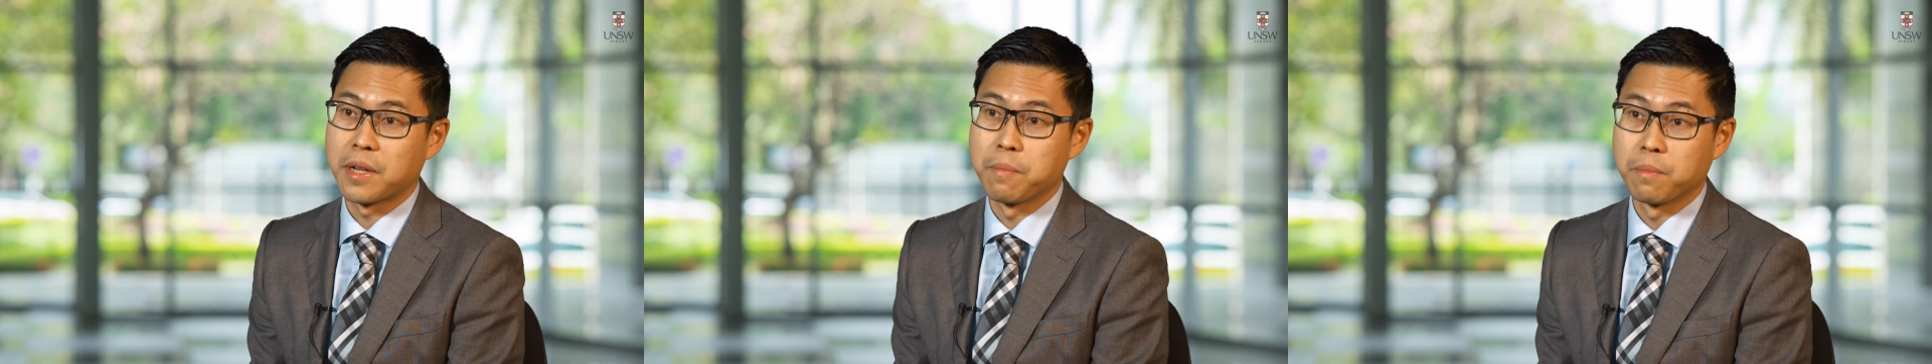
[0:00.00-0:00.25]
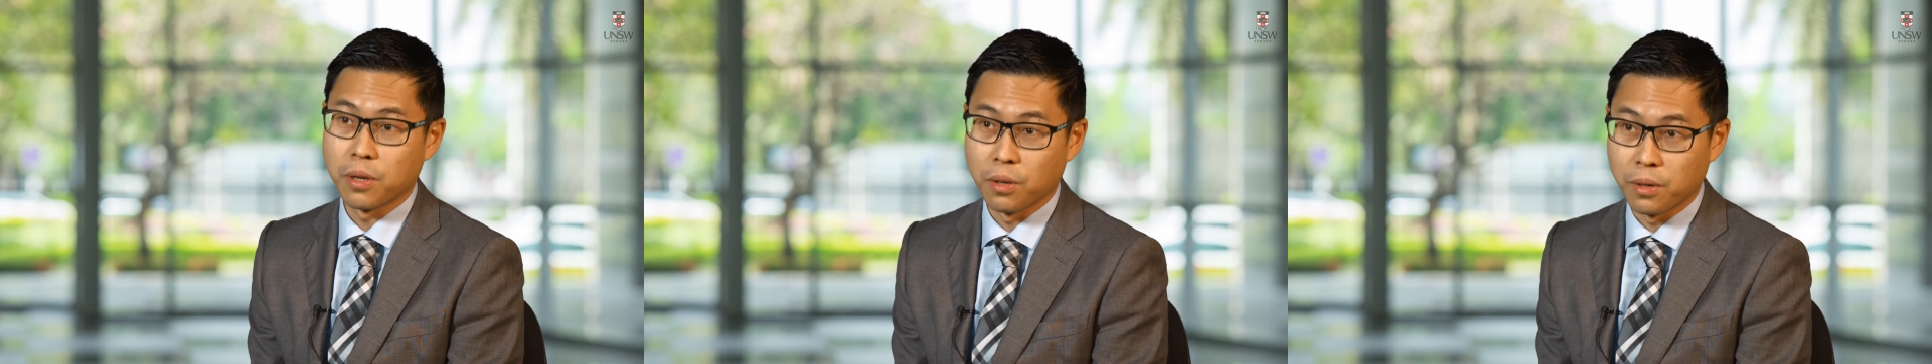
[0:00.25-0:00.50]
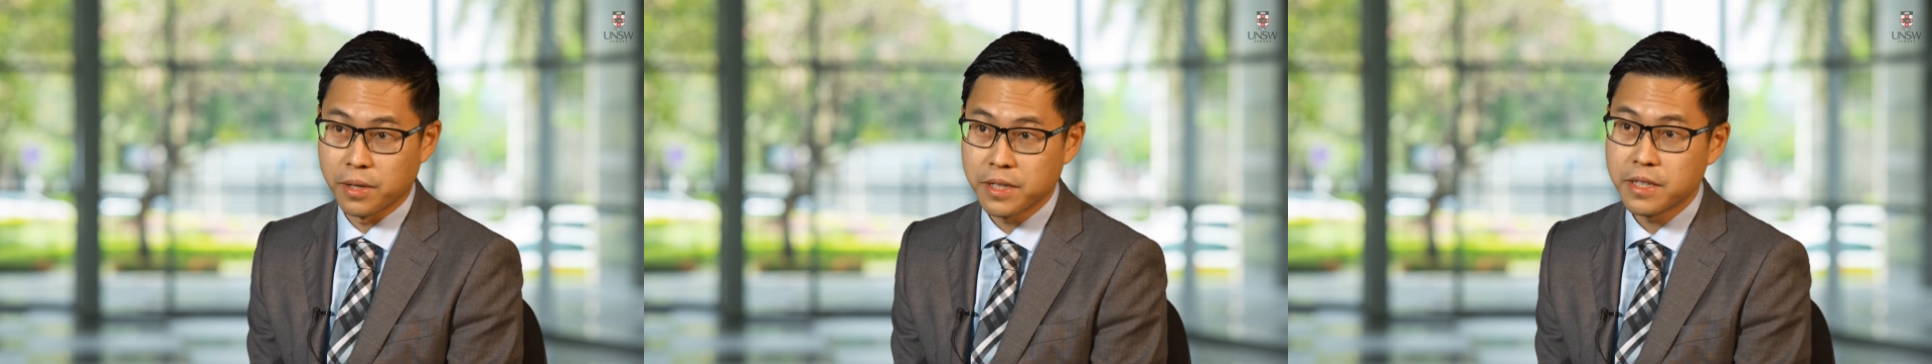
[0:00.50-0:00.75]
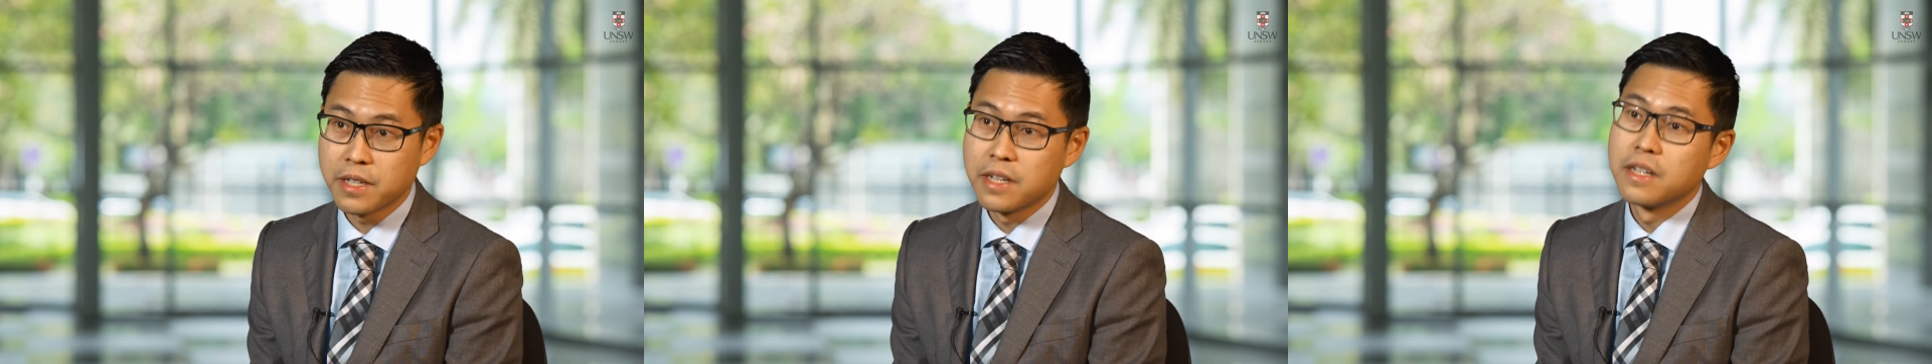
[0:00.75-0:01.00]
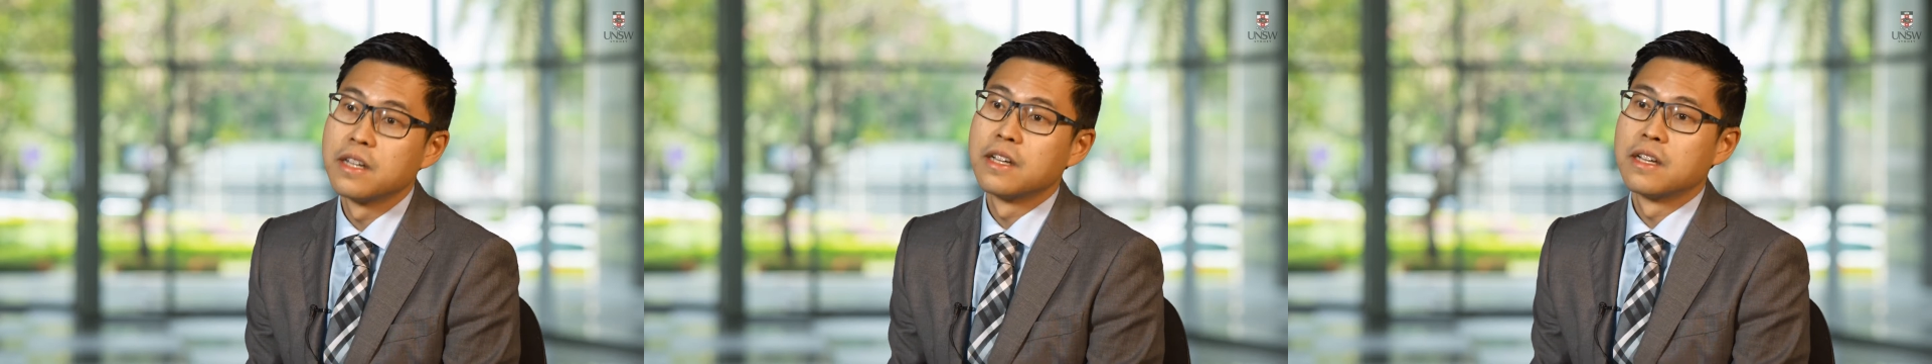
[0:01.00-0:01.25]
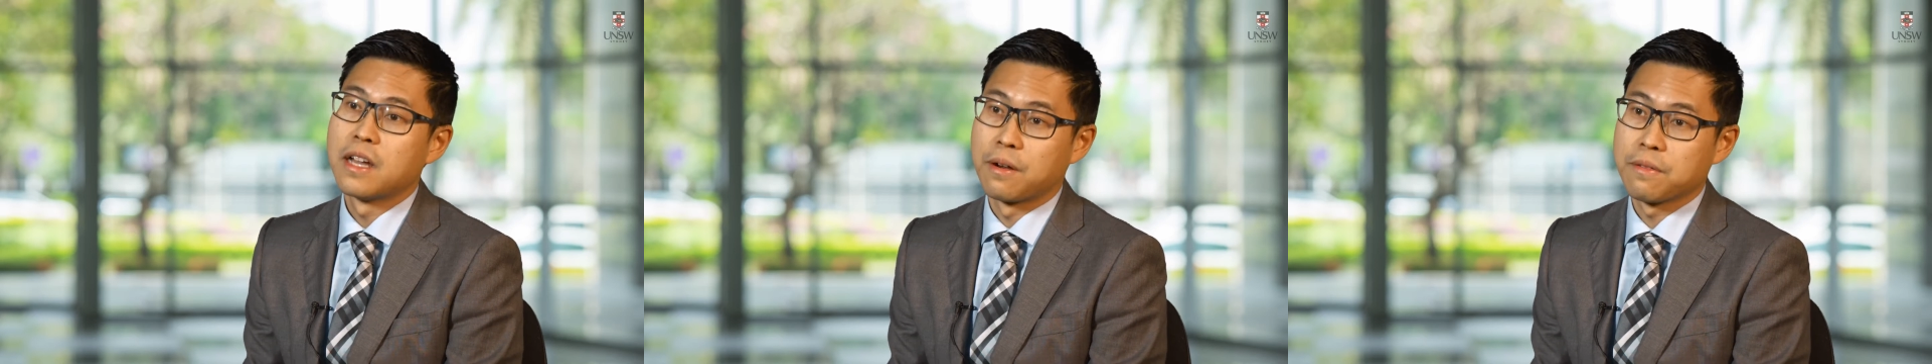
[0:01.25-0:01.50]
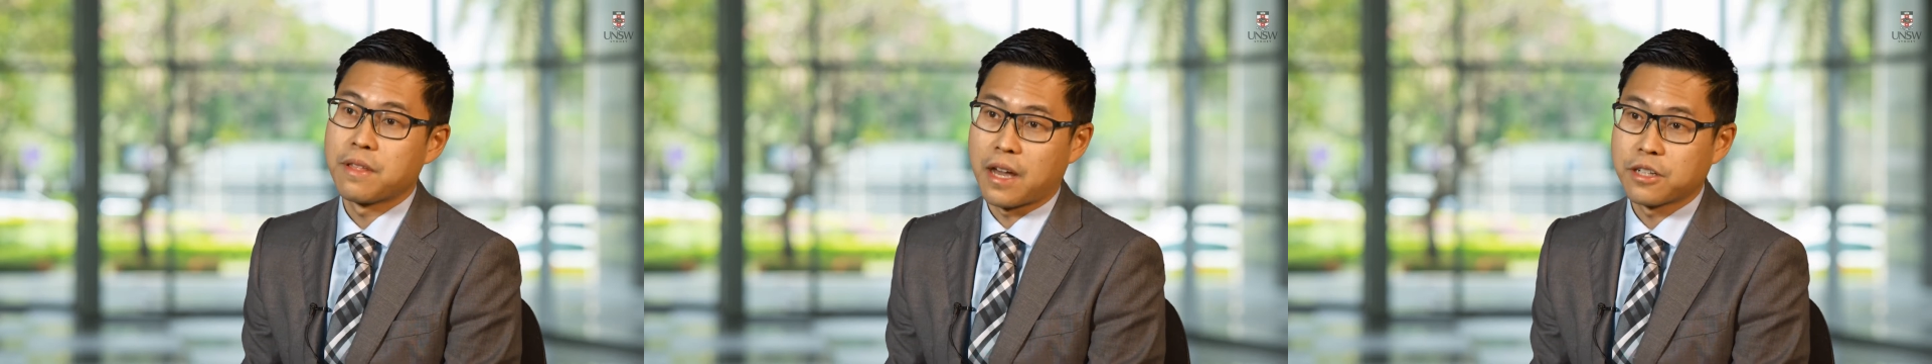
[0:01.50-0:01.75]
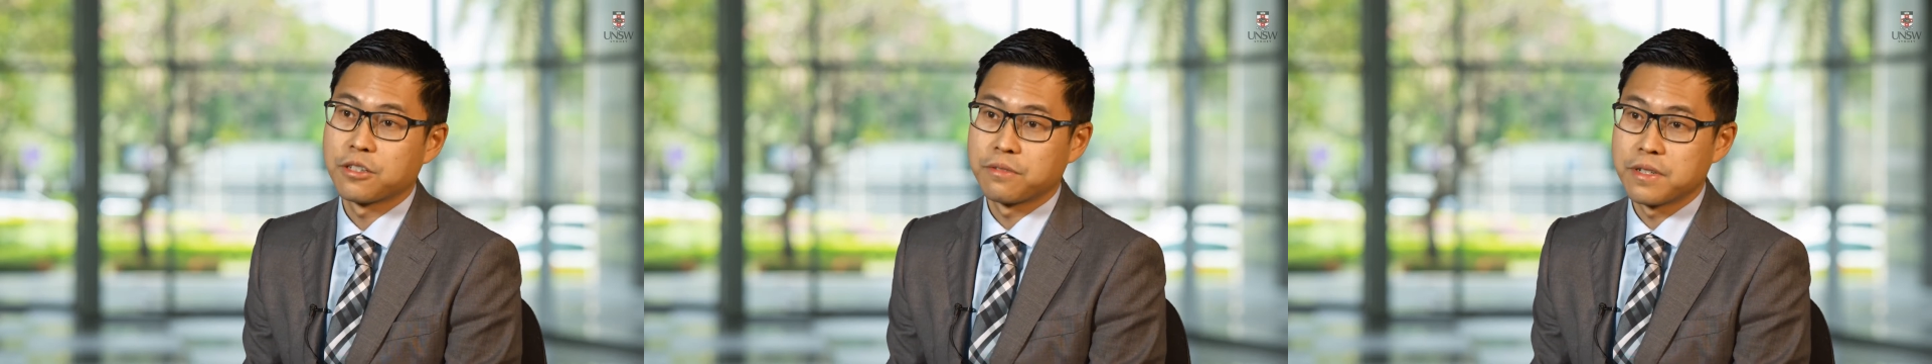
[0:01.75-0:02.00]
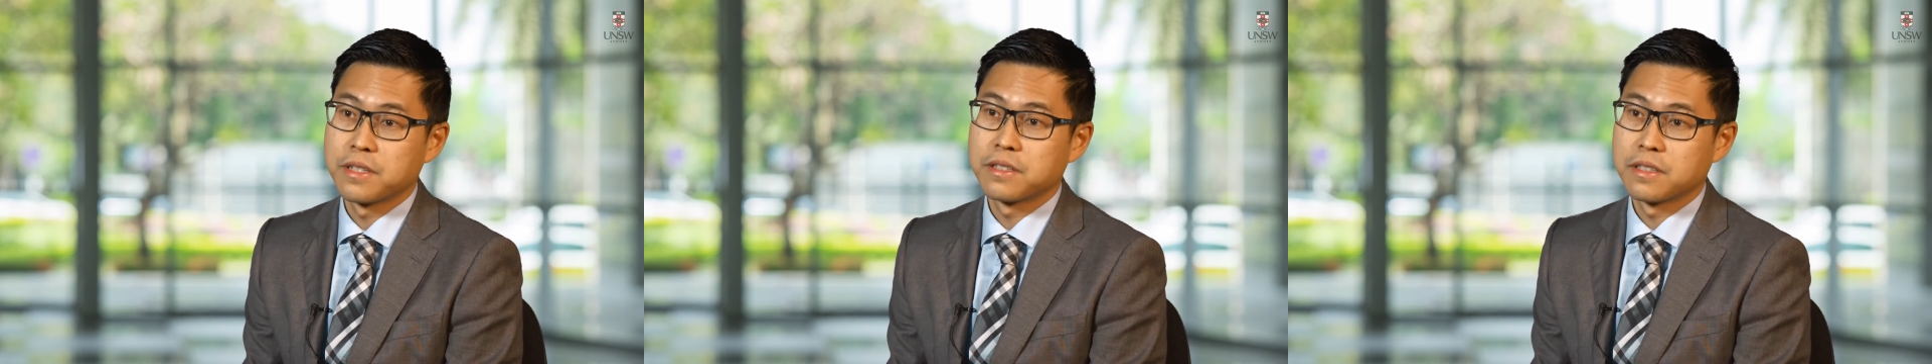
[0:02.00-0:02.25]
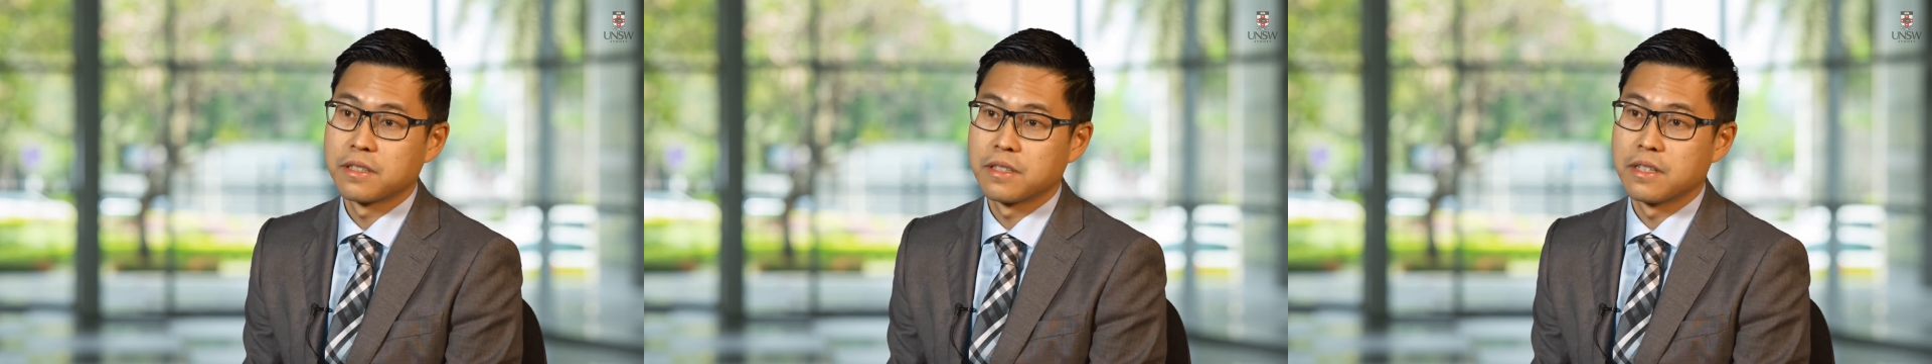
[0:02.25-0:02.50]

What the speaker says: employ health actuaries